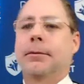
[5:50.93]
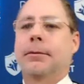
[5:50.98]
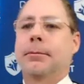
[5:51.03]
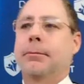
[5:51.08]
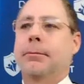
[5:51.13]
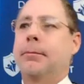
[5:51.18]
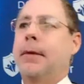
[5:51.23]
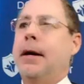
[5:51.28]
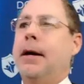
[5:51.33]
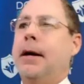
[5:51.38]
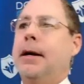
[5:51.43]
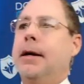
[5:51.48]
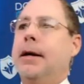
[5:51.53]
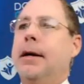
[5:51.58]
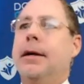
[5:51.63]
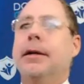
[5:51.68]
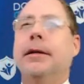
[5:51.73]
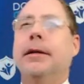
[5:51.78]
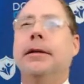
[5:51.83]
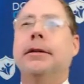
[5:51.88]

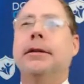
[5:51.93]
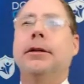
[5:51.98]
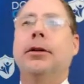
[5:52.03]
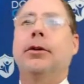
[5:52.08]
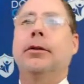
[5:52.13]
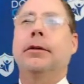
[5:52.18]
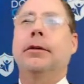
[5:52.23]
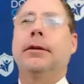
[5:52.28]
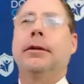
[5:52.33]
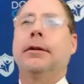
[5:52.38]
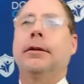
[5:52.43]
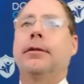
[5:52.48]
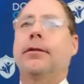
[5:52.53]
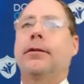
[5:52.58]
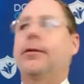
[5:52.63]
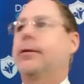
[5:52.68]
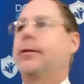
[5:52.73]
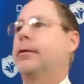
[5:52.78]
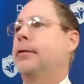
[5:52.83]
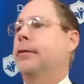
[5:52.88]
My
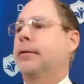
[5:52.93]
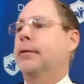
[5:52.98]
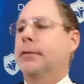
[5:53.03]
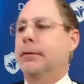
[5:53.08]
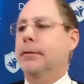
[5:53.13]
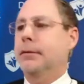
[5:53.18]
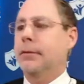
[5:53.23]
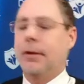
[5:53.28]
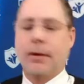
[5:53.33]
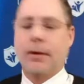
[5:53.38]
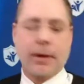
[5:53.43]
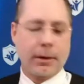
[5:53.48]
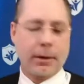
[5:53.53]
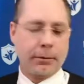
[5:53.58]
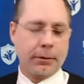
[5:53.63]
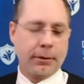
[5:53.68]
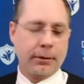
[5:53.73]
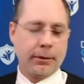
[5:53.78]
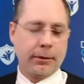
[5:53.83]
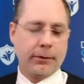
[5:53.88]
goodness. All right, we're
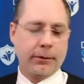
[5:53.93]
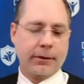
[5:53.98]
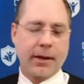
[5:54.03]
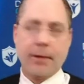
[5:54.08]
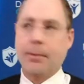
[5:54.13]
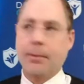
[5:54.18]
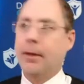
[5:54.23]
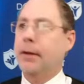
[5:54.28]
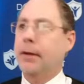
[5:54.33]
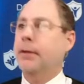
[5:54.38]
going to escape out of